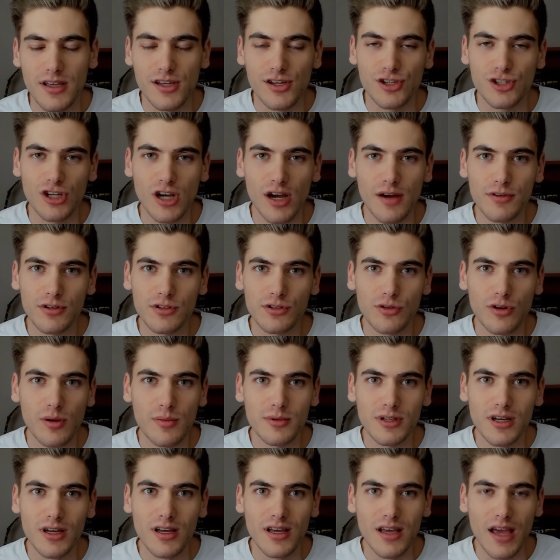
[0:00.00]
in
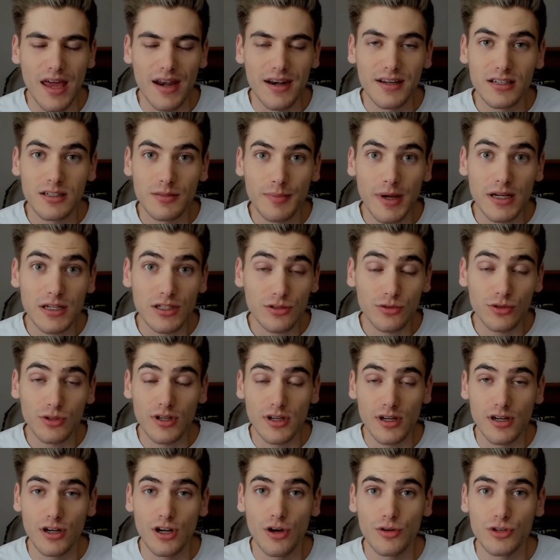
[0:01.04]
JavaScript and
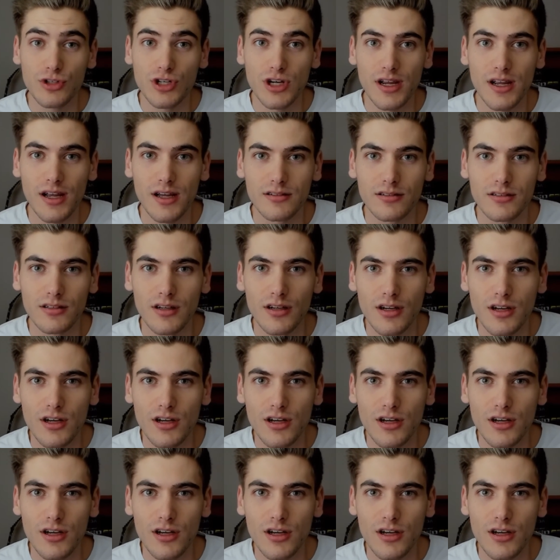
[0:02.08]
especially in Node.js,